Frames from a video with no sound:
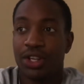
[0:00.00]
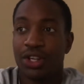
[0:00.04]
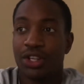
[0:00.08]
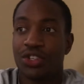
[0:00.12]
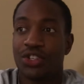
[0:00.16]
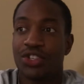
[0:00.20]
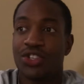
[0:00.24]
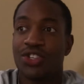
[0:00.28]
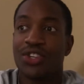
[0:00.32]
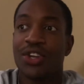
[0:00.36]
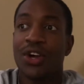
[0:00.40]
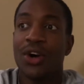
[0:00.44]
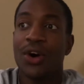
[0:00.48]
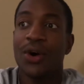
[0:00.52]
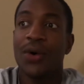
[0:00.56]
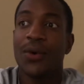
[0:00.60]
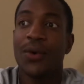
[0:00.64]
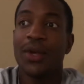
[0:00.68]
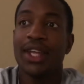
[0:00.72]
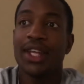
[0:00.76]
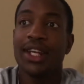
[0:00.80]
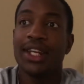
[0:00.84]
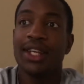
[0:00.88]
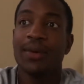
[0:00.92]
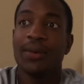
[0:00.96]
So,
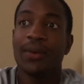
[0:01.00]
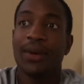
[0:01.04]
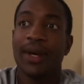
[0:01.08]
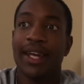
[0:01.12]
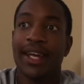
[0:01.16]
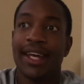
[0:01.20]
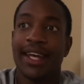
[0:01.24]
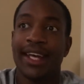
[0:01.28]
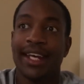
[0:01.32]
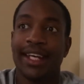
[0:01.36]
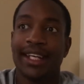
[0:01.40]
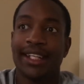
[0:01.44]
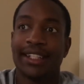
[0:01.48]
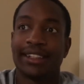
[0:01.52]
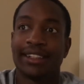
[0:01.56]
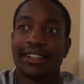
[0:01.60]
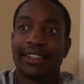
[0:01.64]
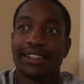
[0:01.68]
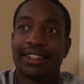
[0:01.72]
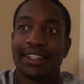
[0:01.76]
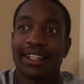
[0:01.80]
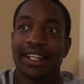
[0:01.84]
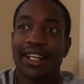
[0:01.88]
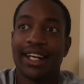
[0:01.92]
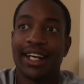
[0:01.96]

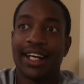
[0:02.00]
anyways,